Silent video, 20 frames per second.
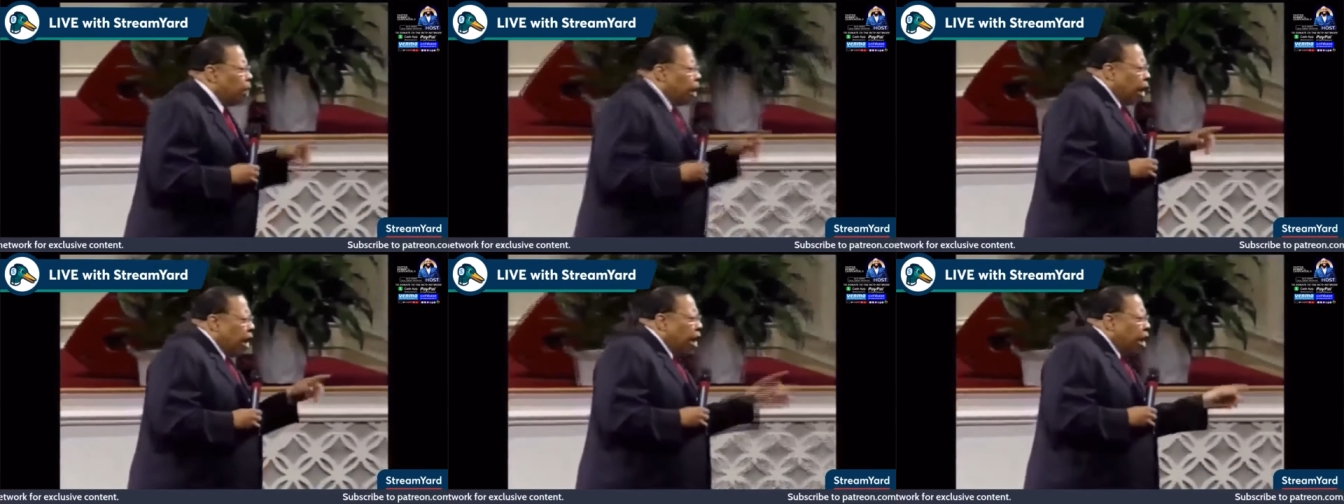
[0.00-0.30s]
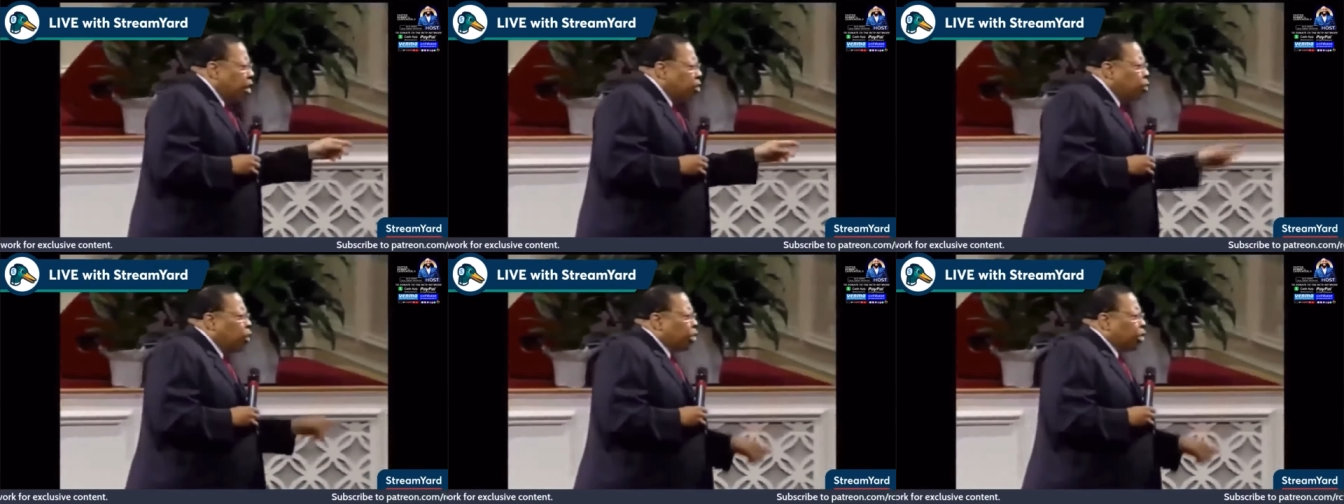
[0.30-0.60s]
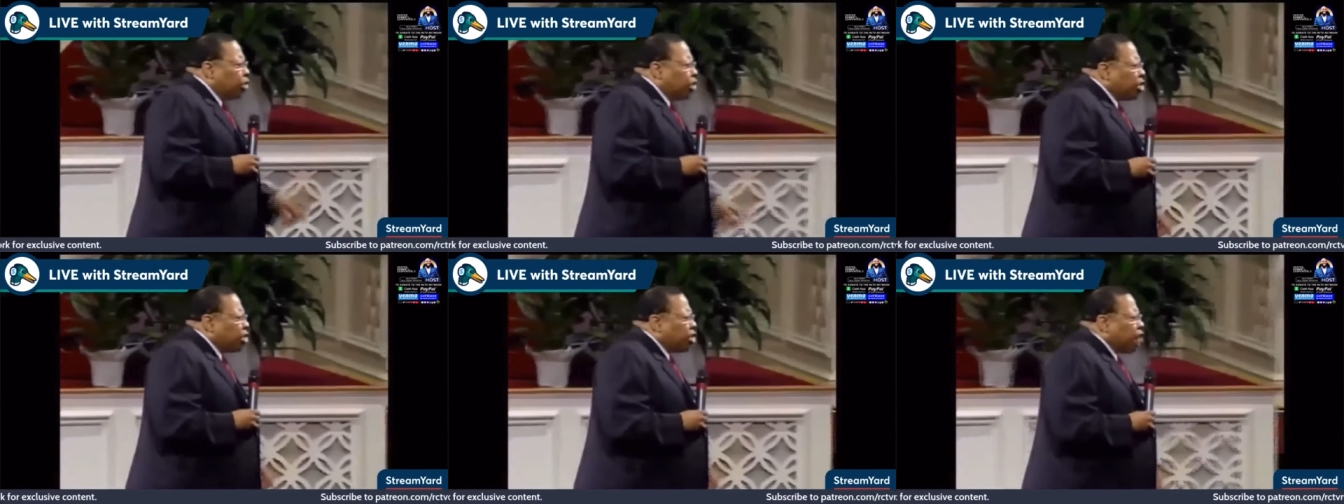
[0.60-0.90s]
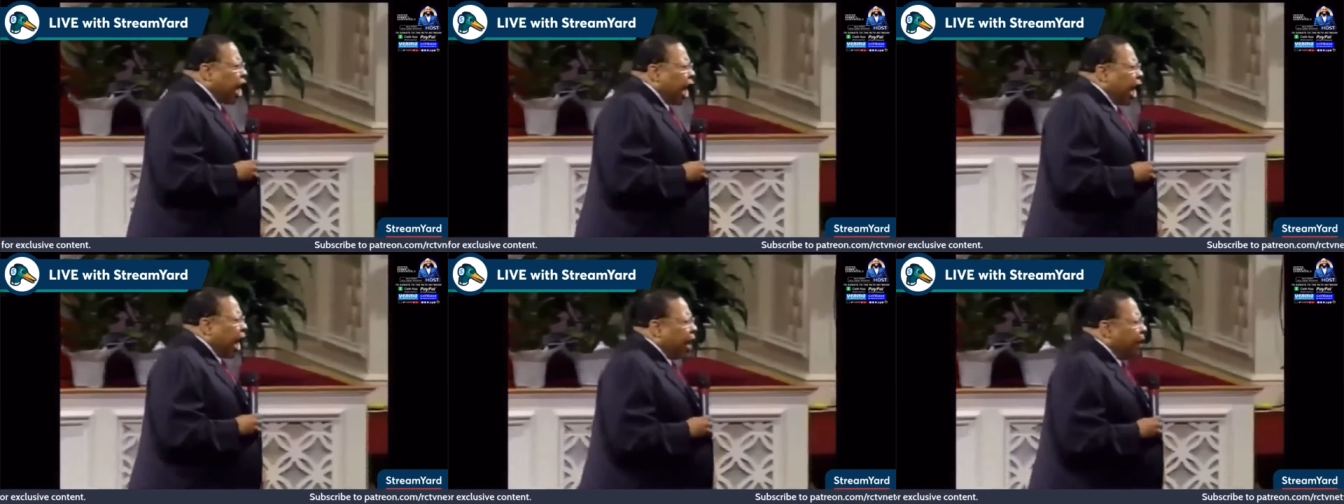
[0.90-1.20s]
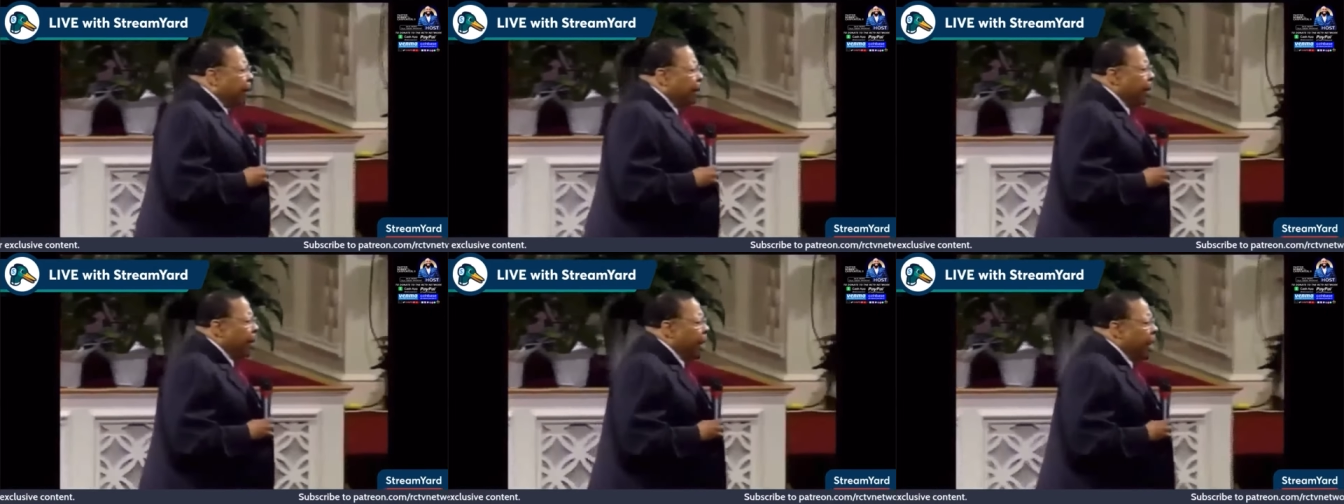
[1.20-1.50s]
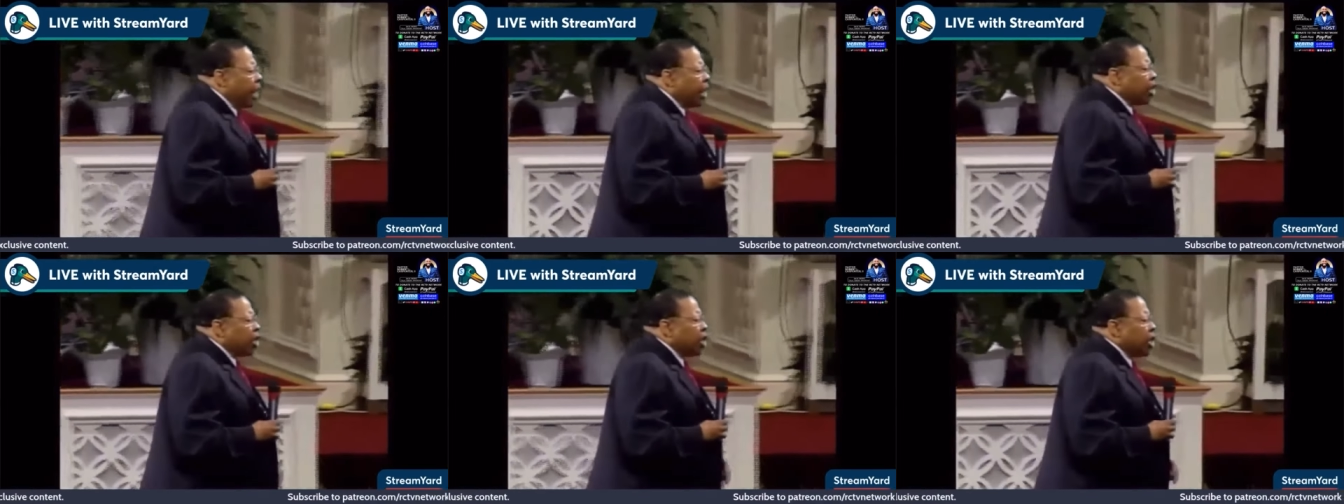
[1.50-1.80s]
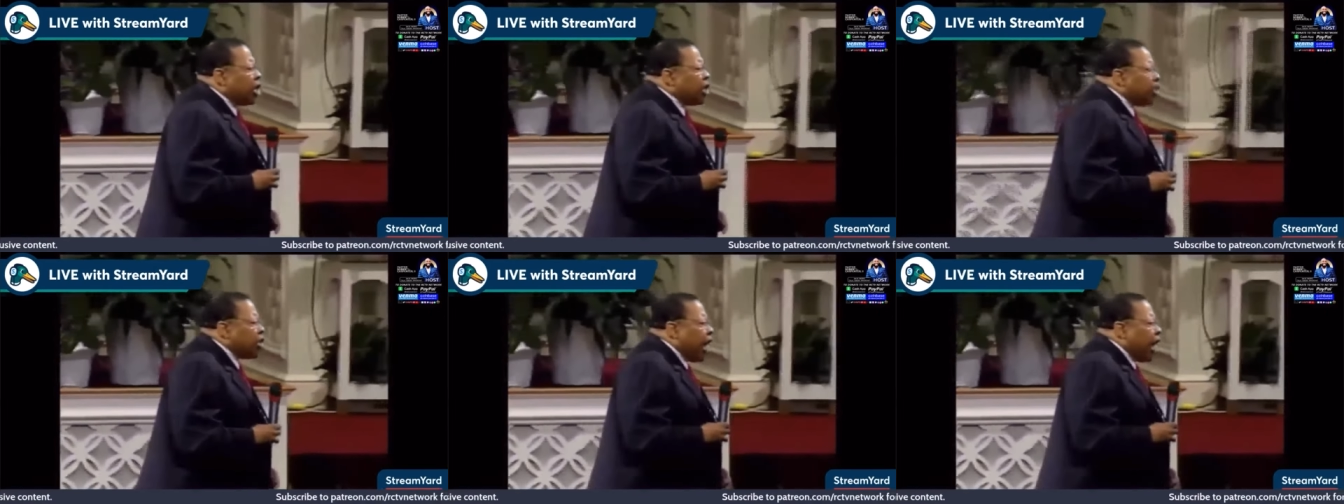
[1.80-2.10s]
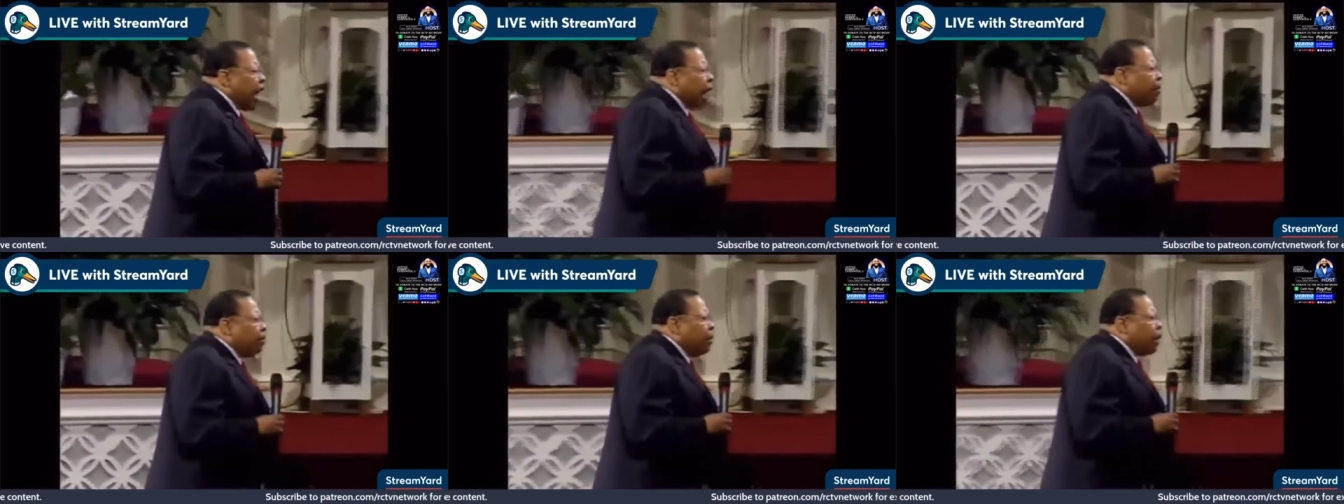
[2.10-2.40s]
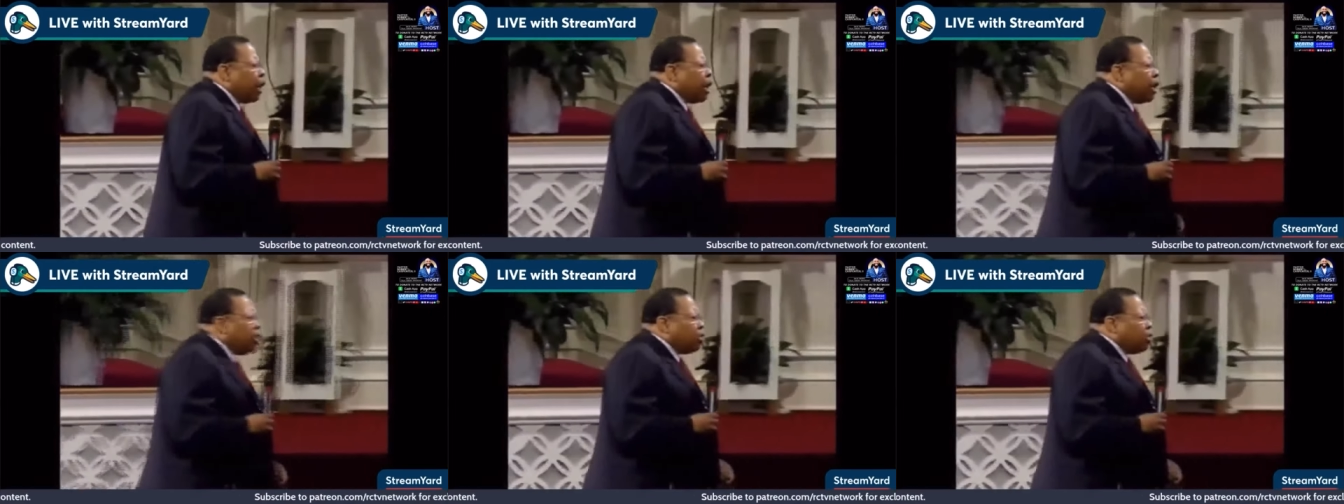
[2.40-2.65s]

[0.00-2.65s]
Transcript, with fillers: But here's what she said. She said,